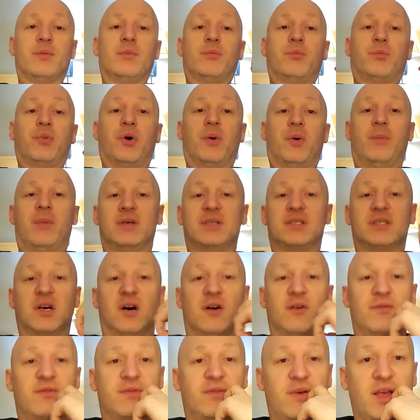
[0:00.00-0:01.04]
put
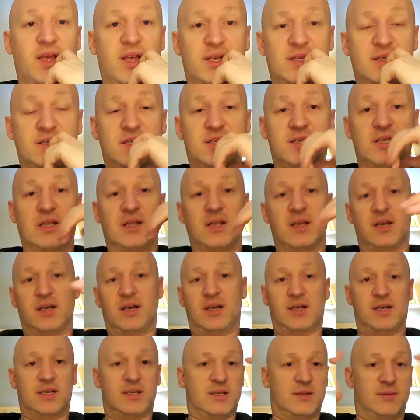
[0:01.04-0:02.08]
myself into
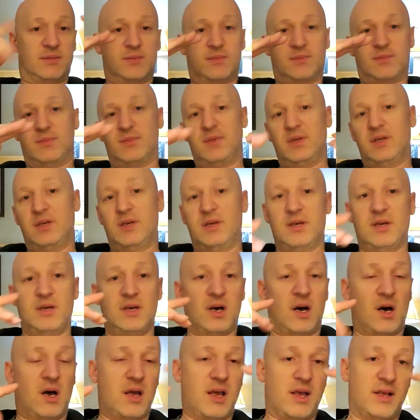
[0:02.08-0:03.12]
the
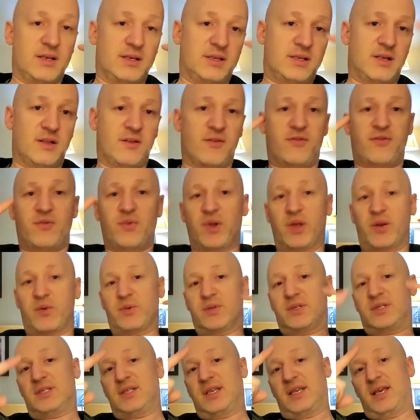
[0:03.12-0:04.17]

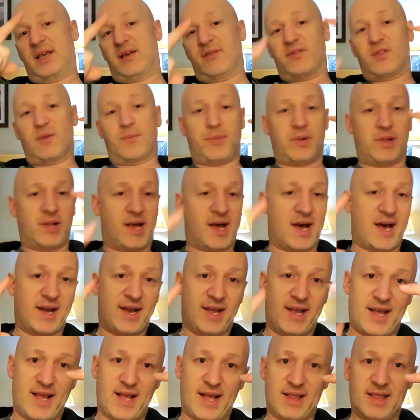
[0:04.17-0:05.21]
frequency of the
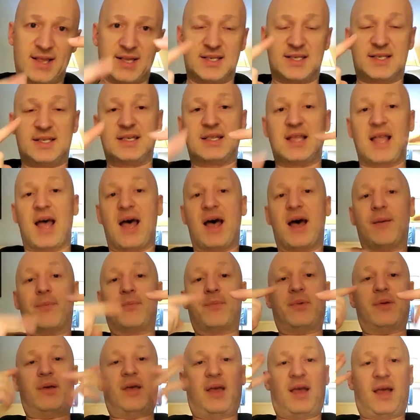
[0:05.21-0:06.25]
planet and the step,
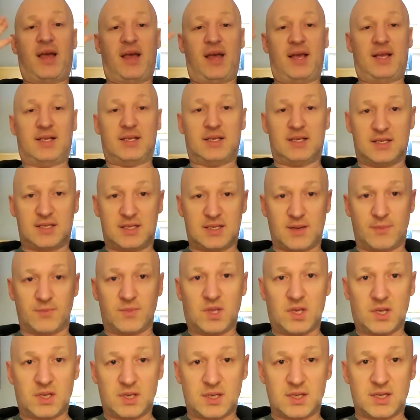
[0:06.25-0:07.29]
and
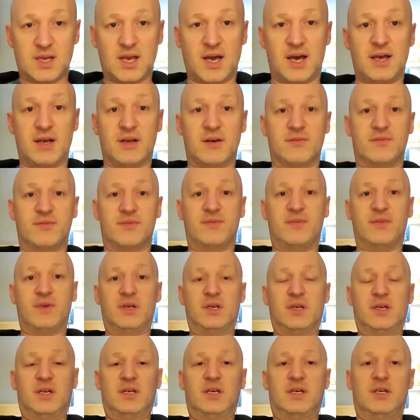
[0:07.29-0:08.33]
something to kind of
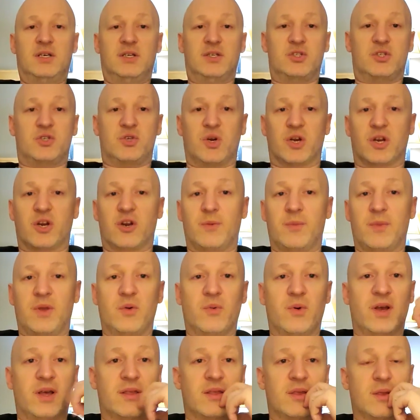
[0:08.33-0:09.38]
trigger me
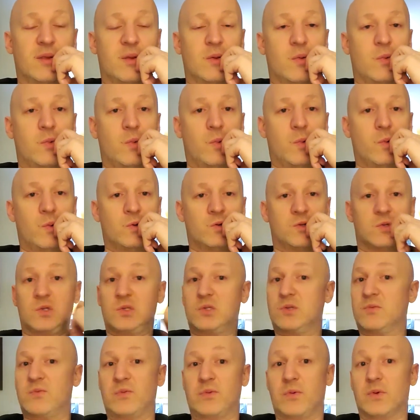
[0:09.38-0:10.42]
with.
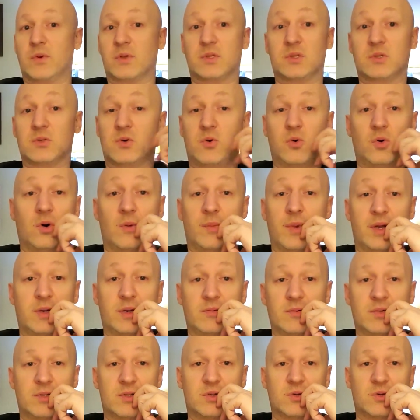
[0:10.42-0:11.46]
It's cool, man.
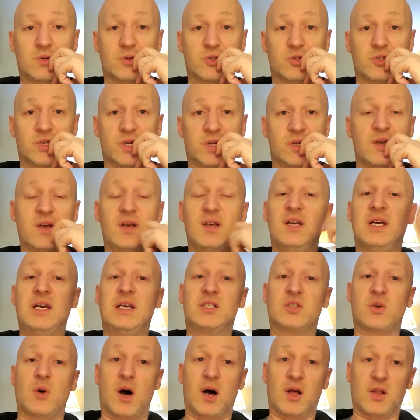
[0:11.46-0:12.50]
It's cool shit.
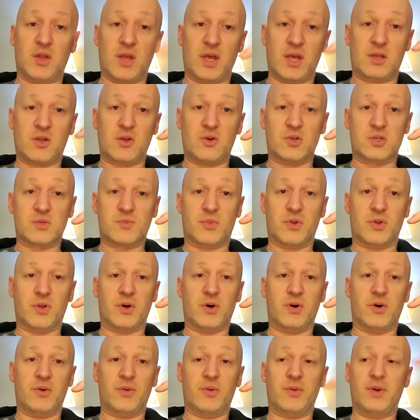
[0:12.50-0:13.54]
So I'll link those
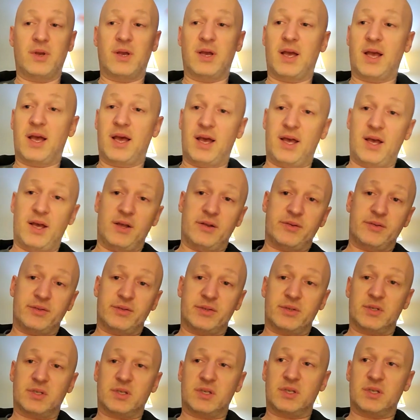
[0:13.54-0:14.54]
below, and